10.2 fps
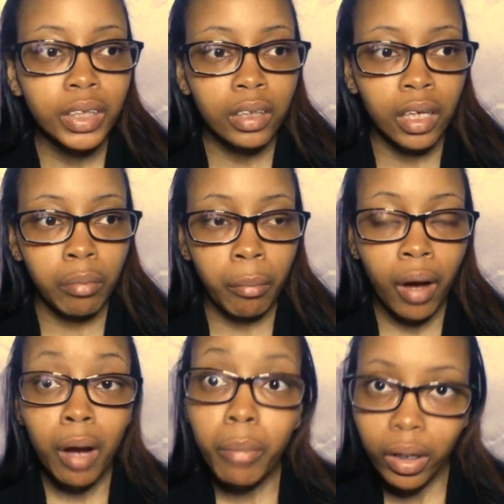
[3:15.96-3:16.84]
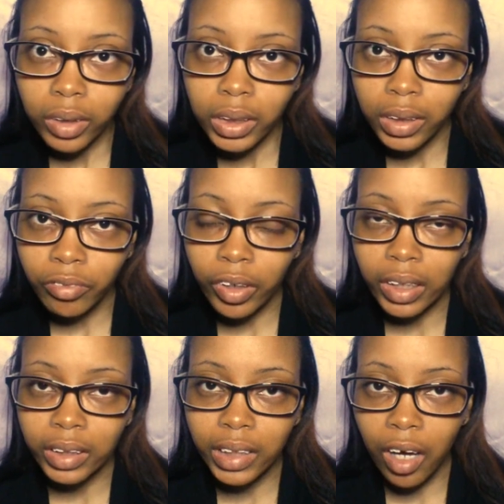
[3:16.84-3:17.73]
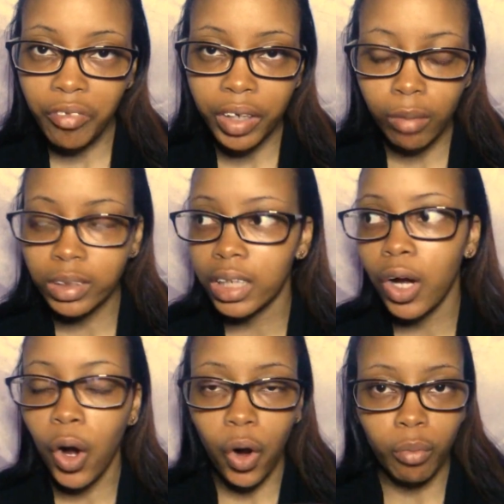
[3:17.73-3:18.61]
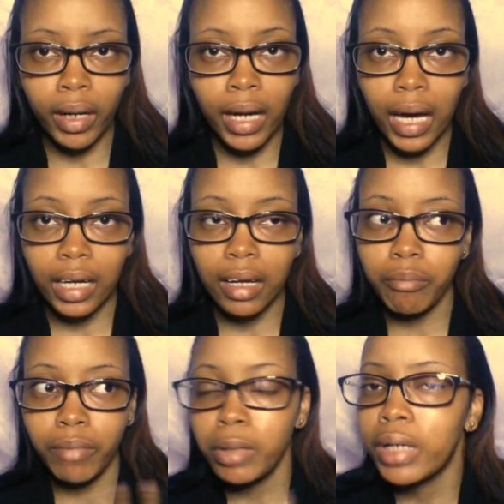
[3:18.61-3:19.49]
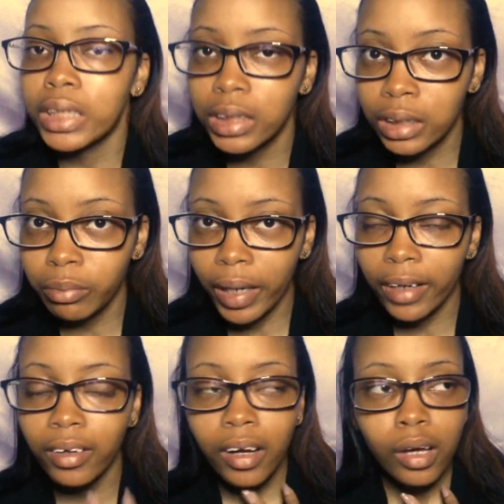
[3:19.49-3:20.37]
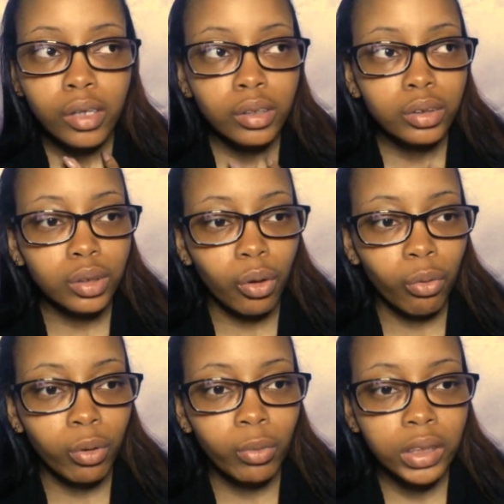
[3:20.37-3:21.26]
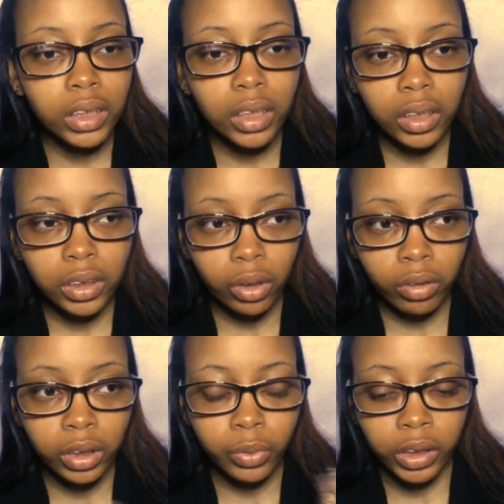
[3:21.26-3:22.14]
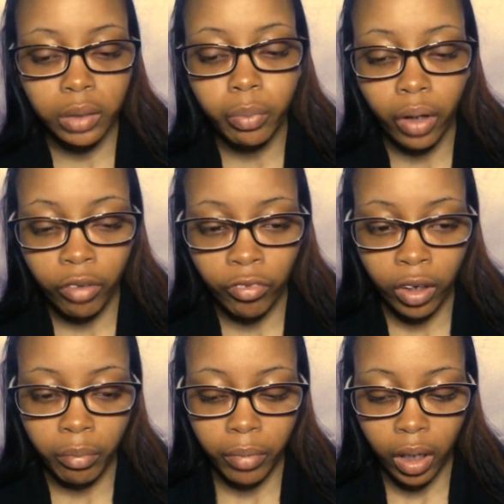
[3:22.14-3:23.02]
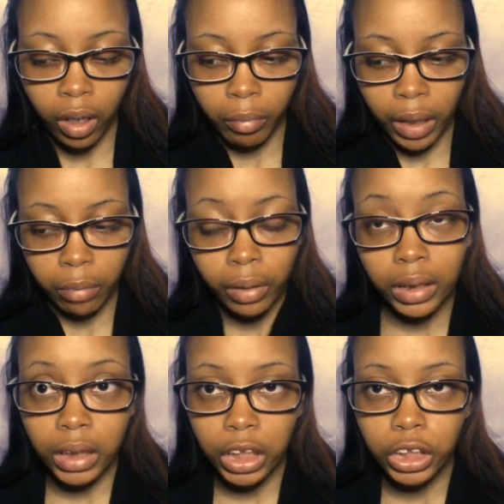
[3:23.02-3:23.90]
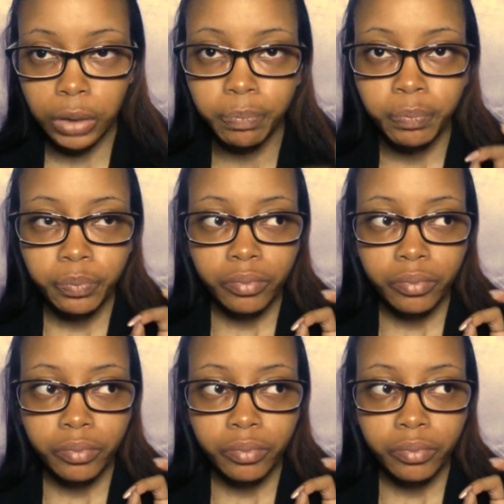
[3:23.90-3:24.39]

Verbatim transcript: Then my mom purchased it for herself, and I was like, oh my god, maybe I just need to buy it. So we went to Dunkin' Donuts, where she bought it from, in Penn Station.